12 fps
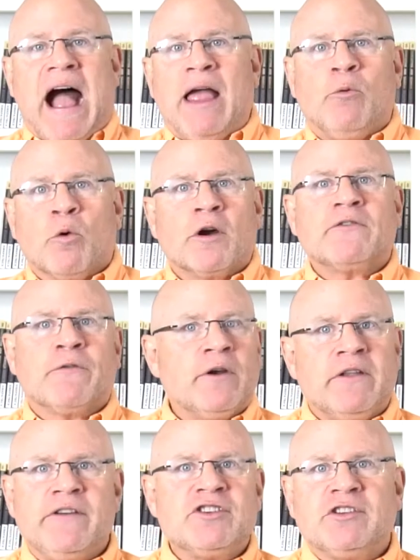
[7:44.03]
I worked for
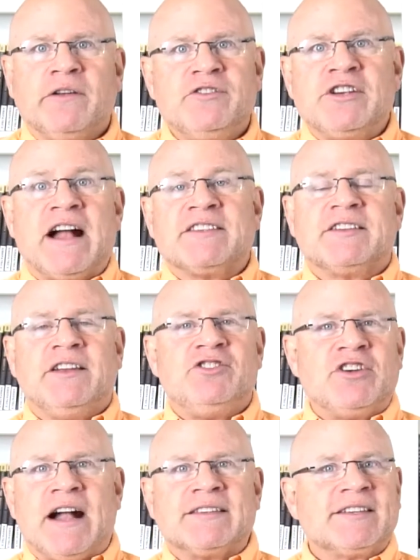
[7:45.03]
a division of Johnson &
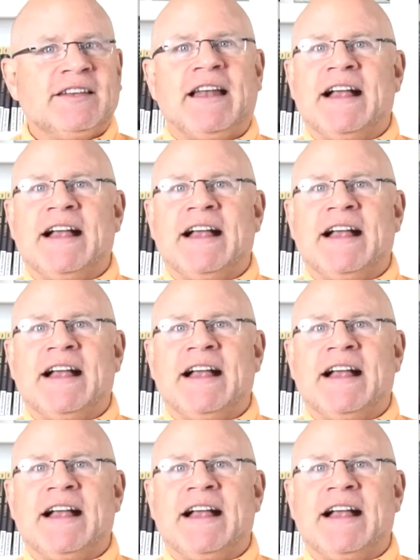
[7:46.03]
Johnson,